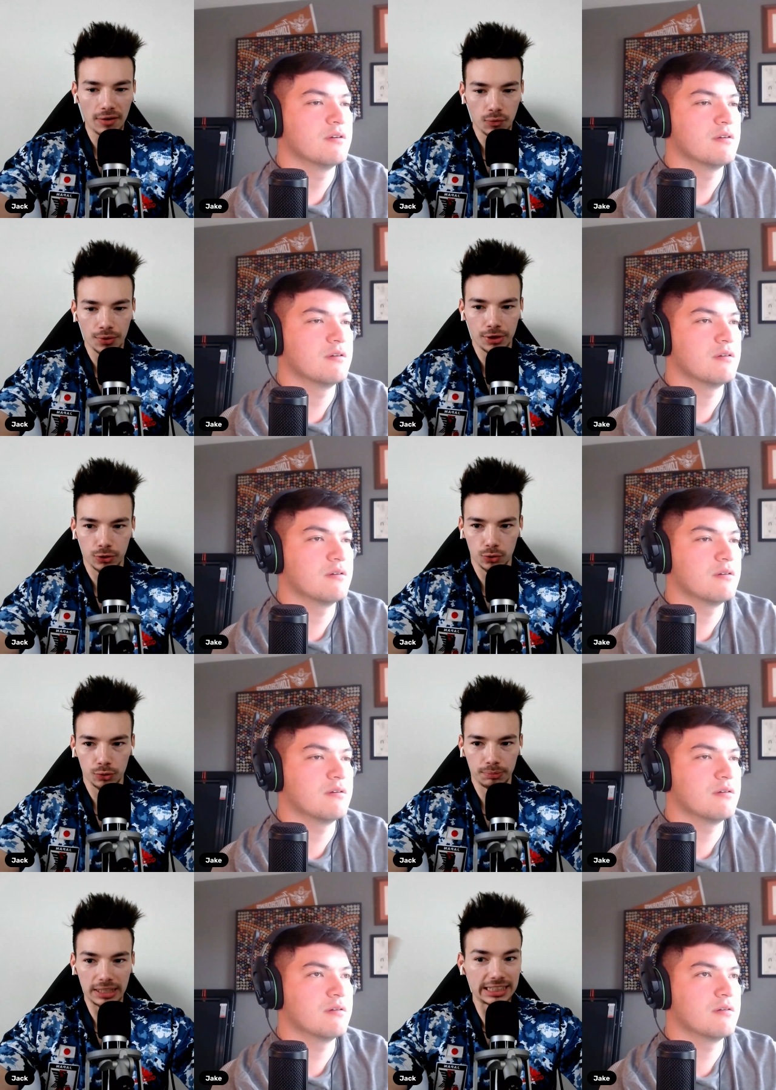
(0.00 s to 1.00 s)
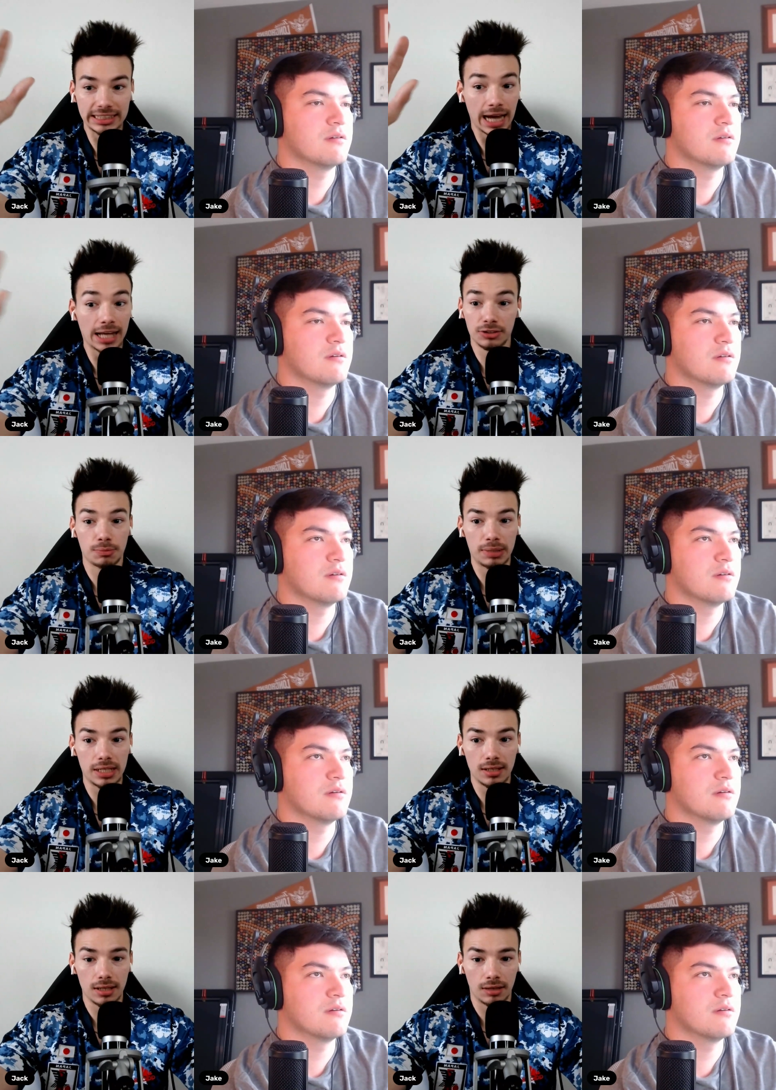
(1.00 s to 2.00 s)
Speaker 1: have won their group? This has got to
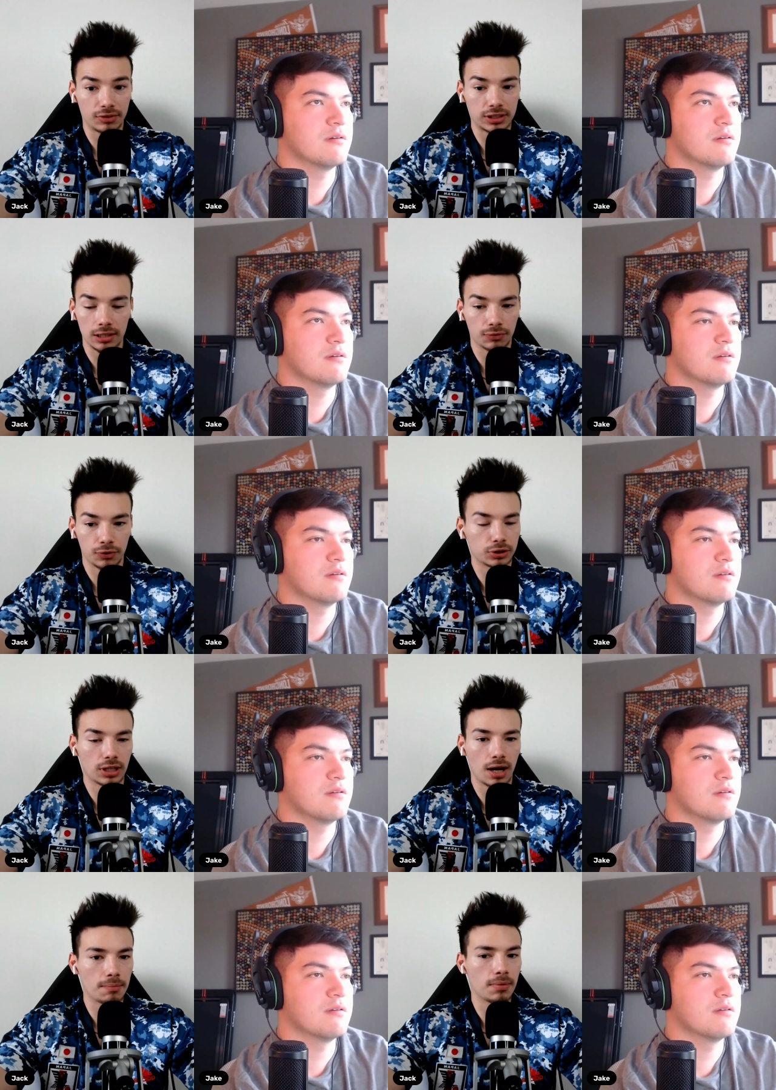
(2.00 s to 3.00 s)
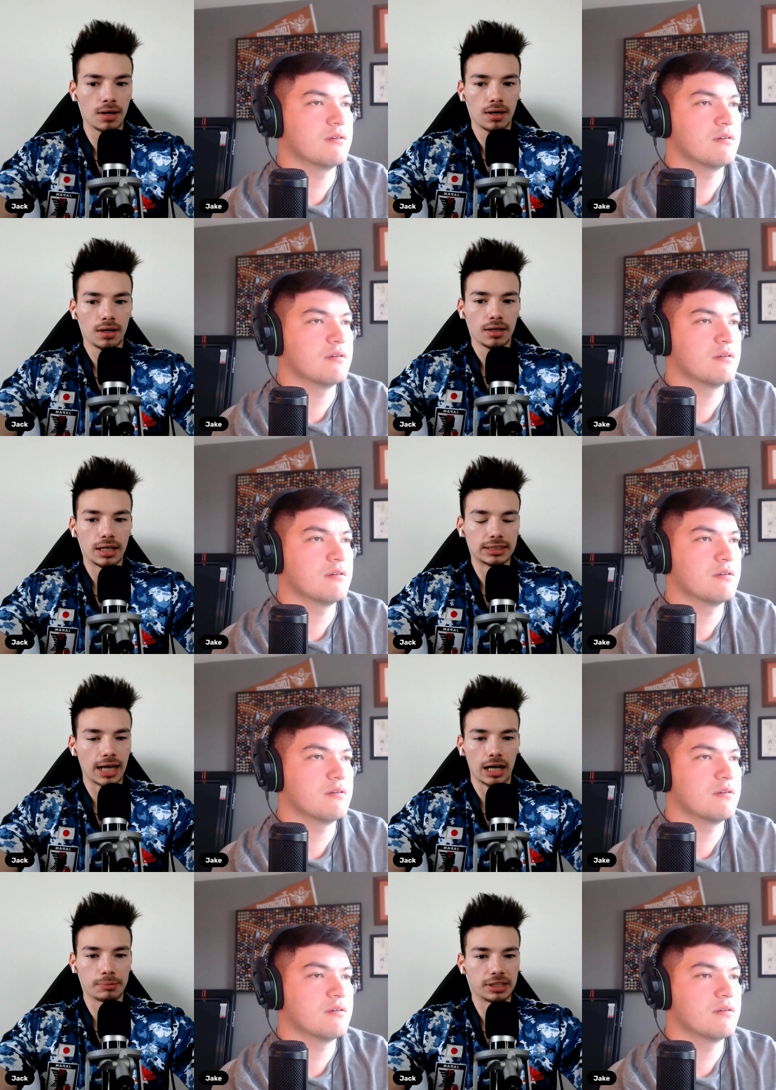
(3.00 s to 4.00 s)
be, if it's not the first time, it's
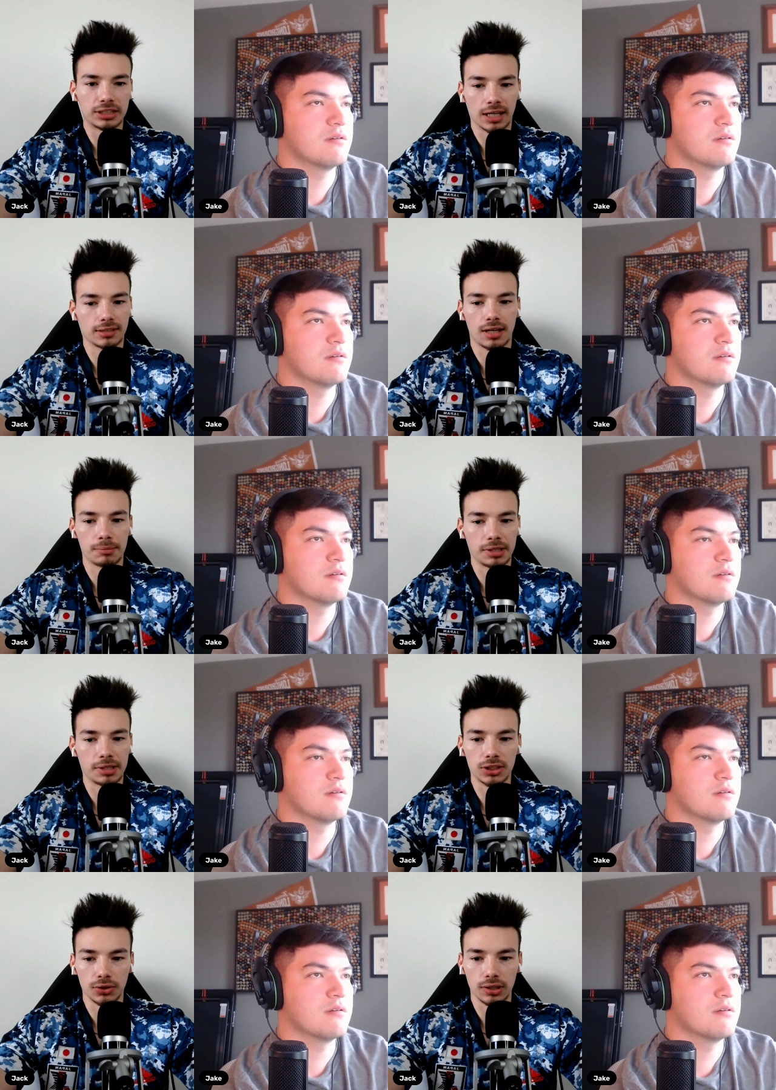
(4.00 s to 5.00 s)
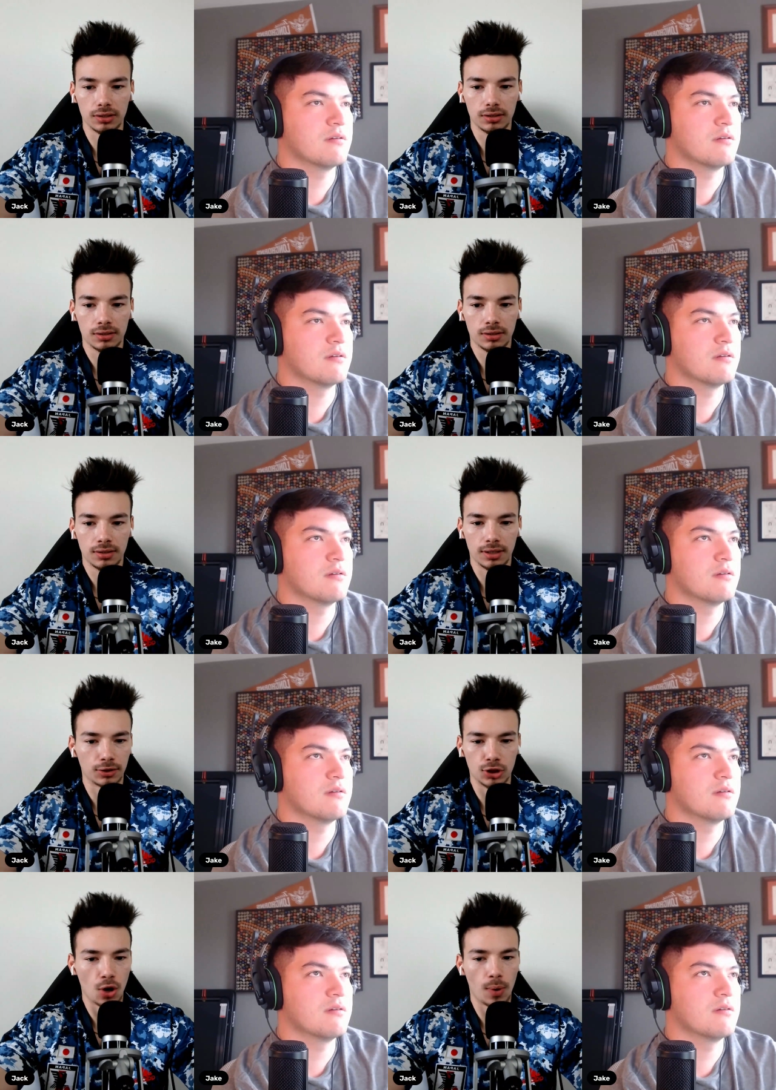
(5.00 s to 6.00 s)
got to be the second time in history. Like,
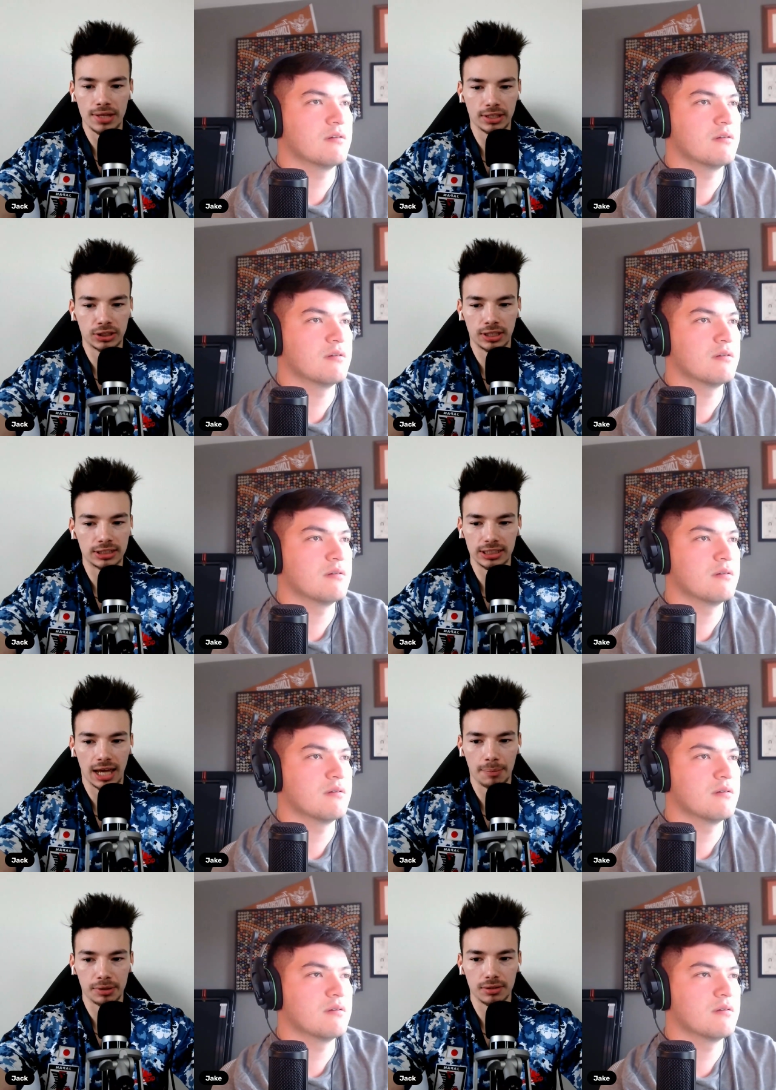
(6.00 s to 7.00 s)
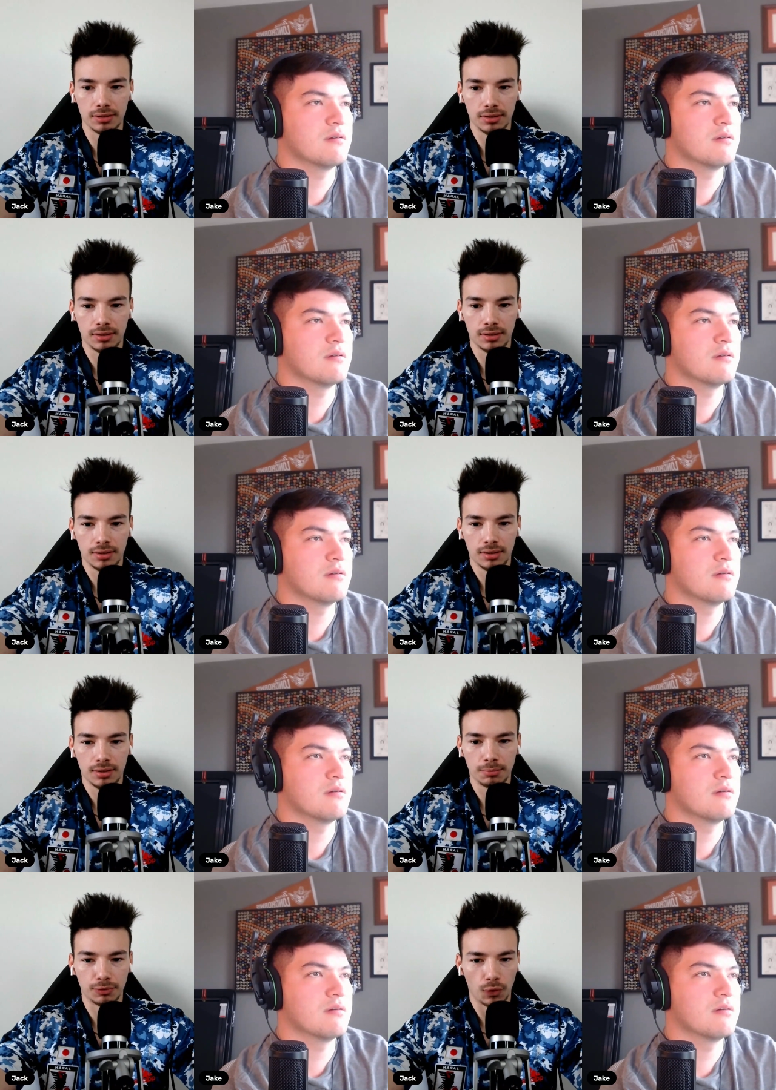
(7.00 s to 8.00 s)
there's no way this this has happened
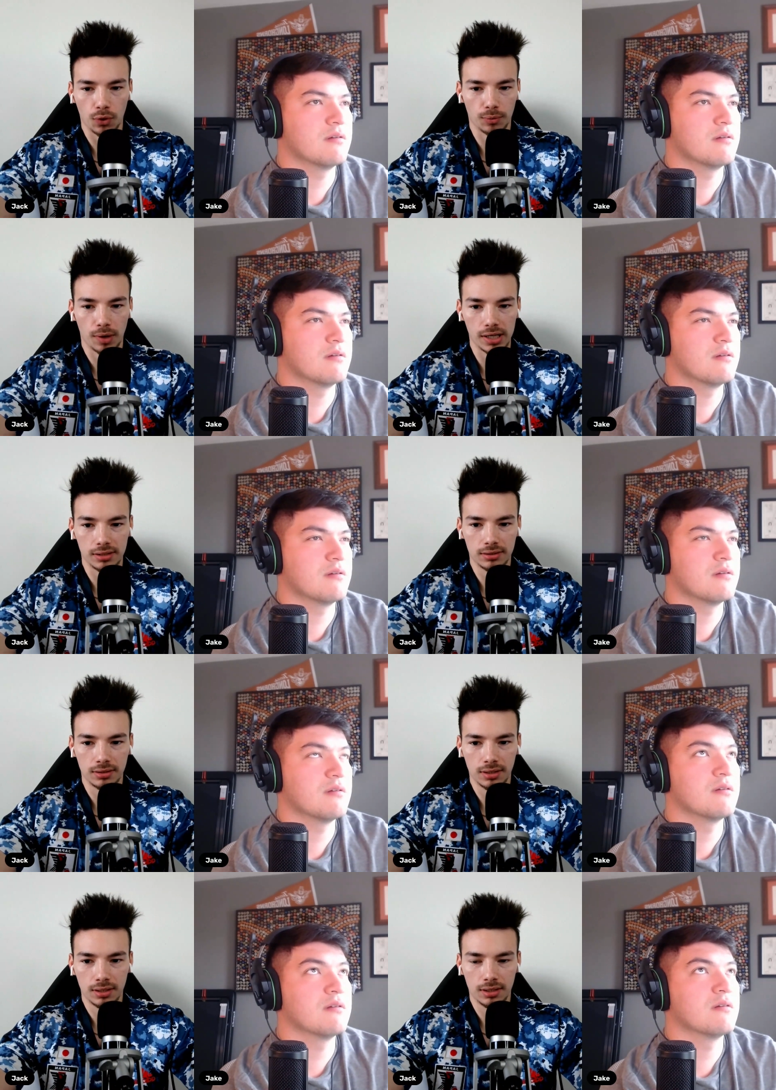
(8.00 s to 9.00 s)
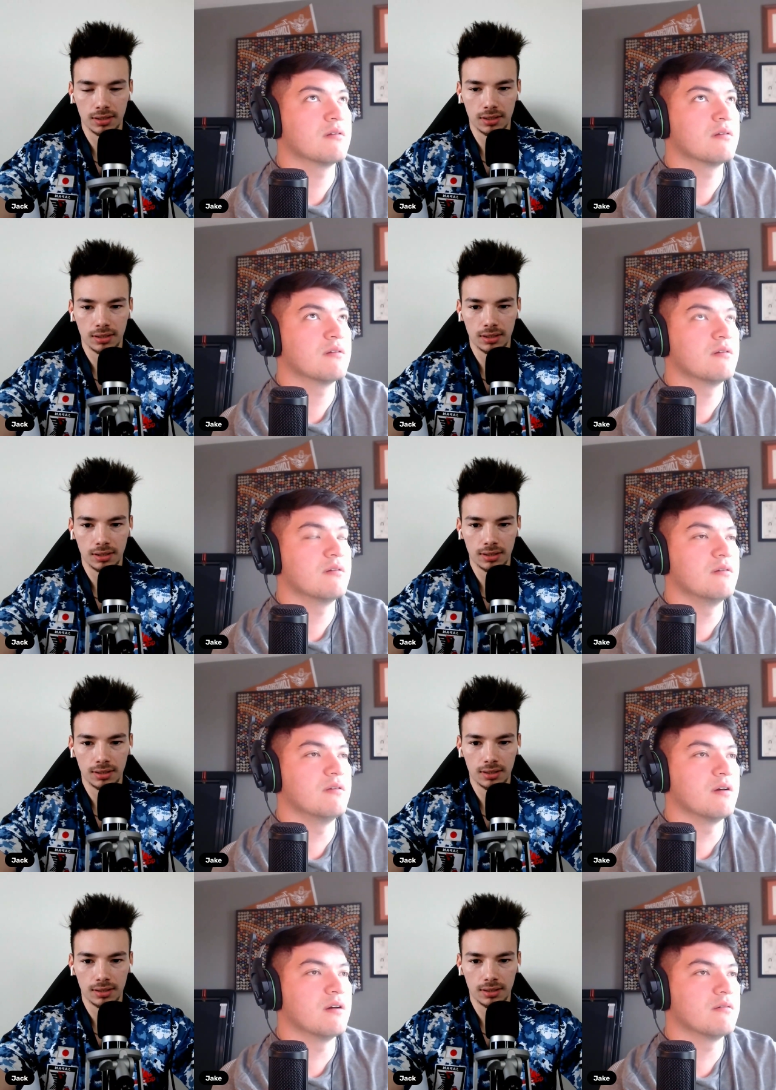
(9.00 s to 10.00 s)
before, right?
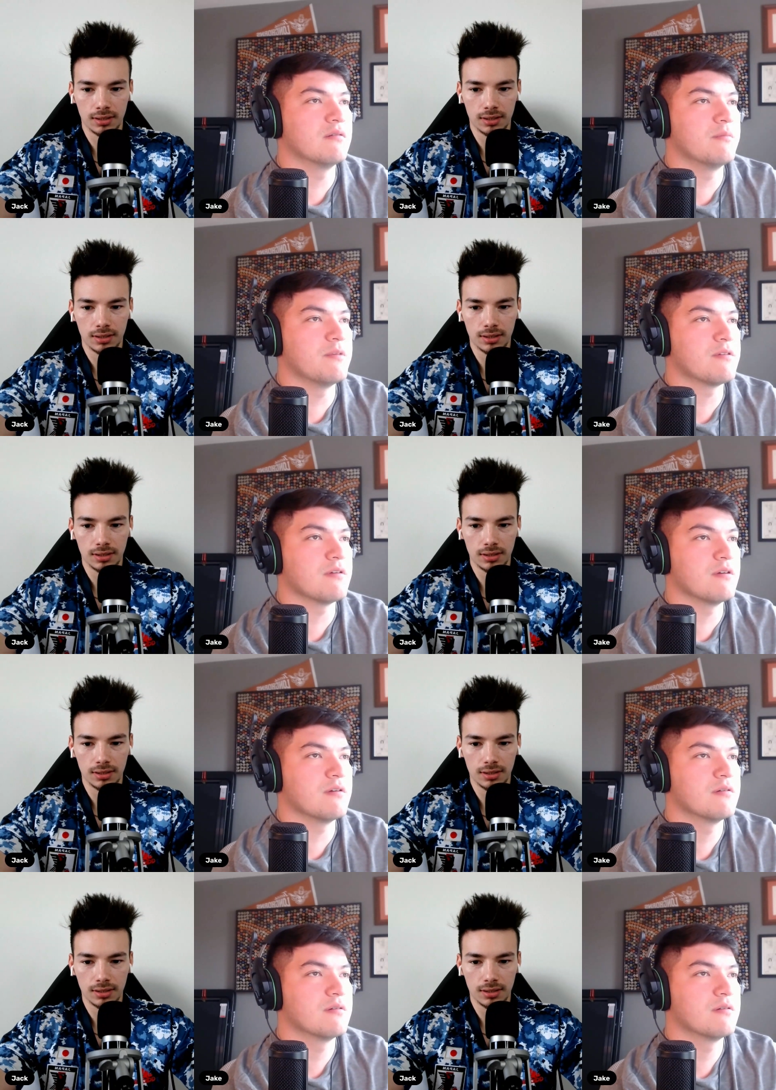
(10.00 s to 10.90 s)
Yeah. Let me see.